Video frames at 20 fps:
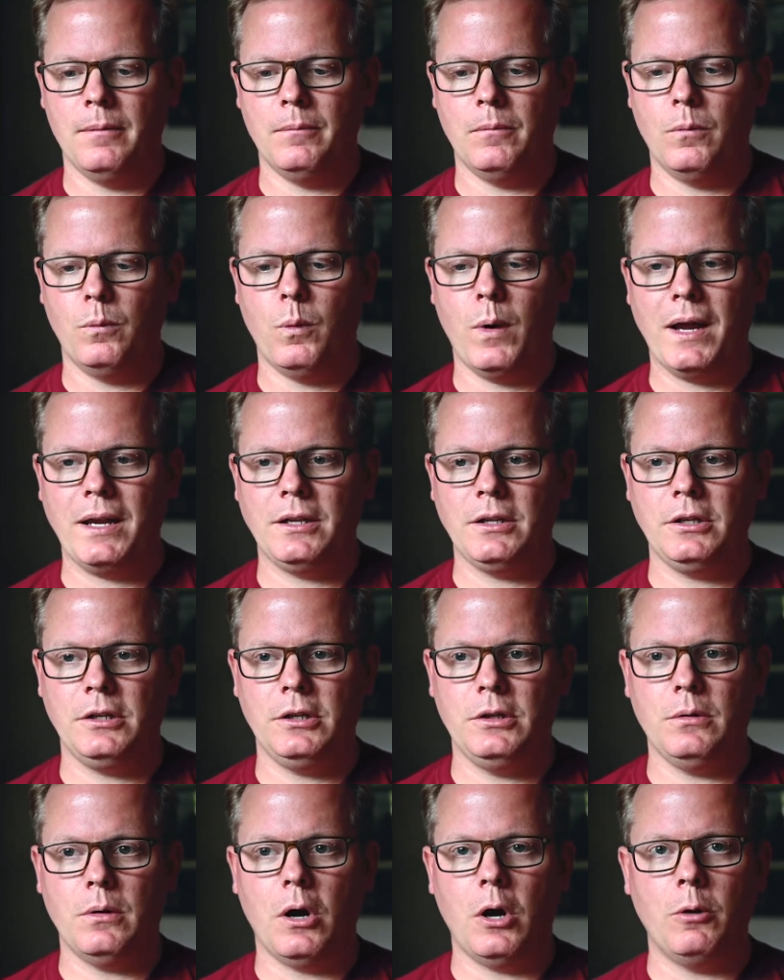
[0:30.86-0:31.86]
when
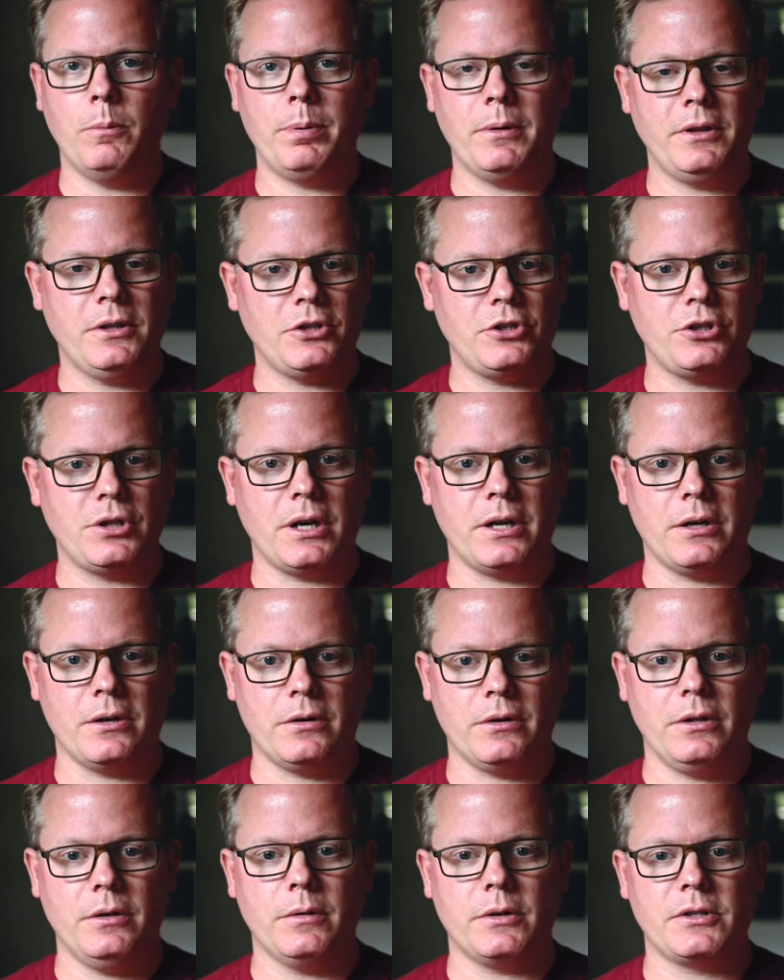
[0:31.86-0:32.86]
you open the
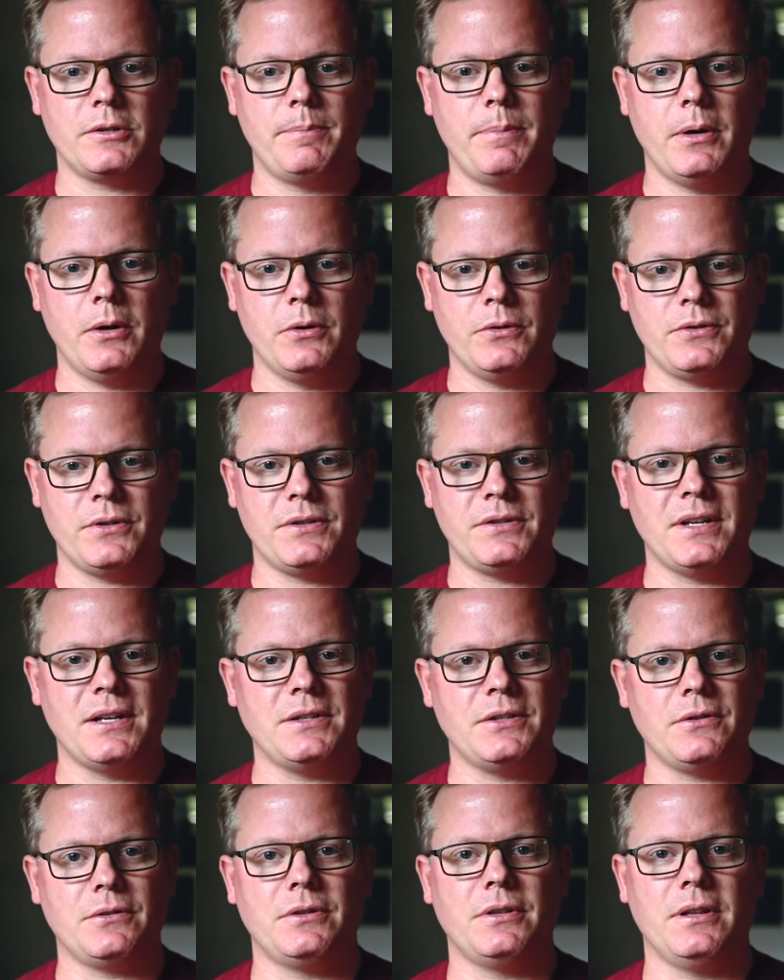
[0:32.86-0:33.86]
shutter, you expose the
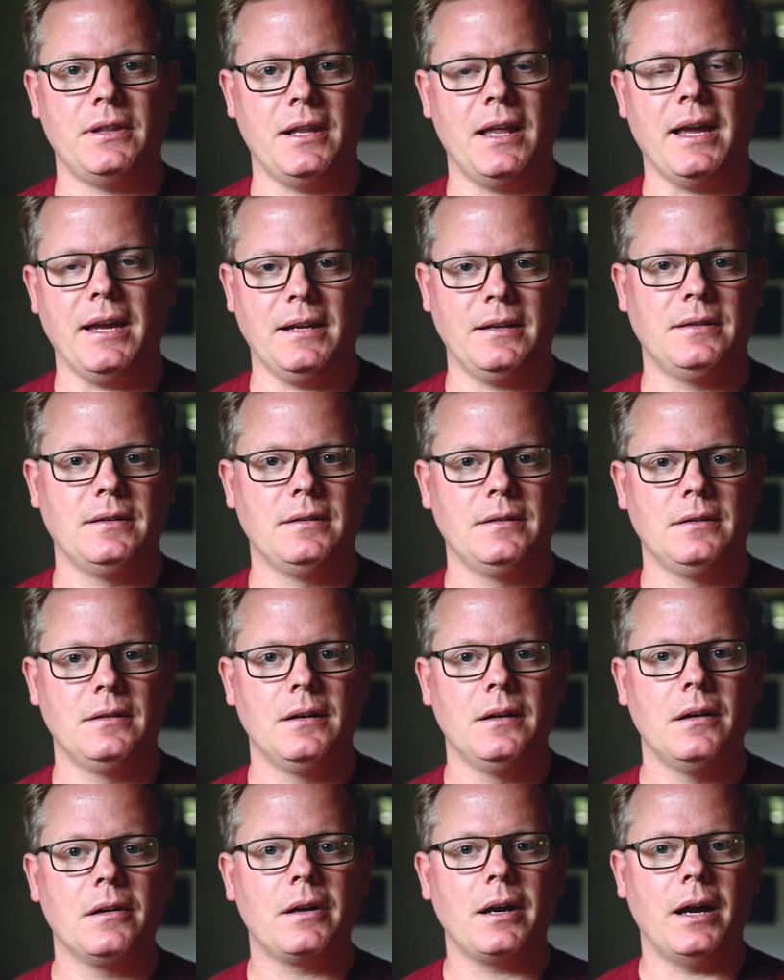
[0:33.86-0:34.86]
sensor to light,
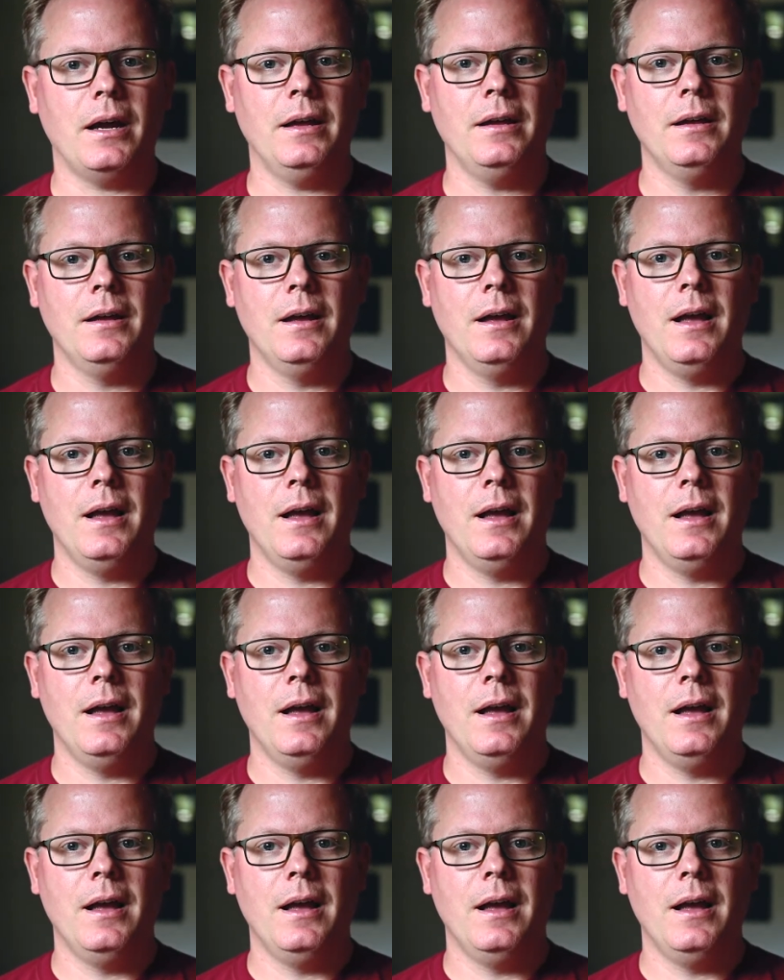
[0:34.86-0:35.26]
okay?